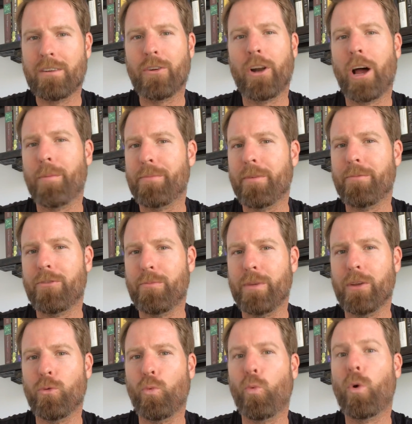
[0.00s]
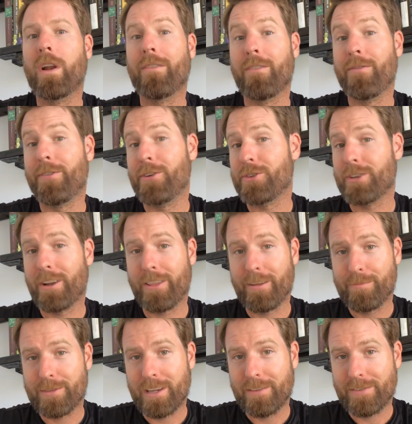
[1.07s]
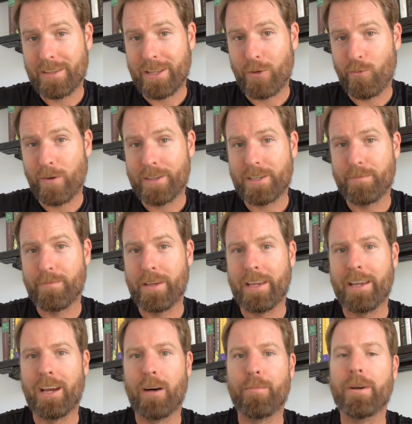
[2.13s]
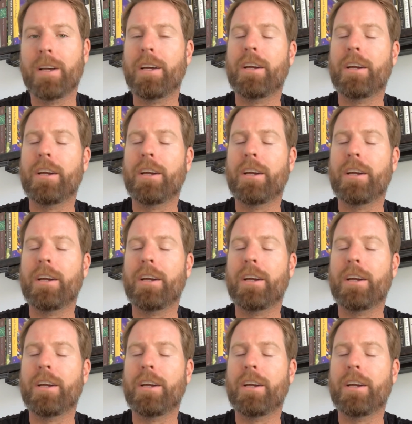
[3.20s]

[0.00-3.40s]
or help them to be whatever version of themselves that they want to be. Help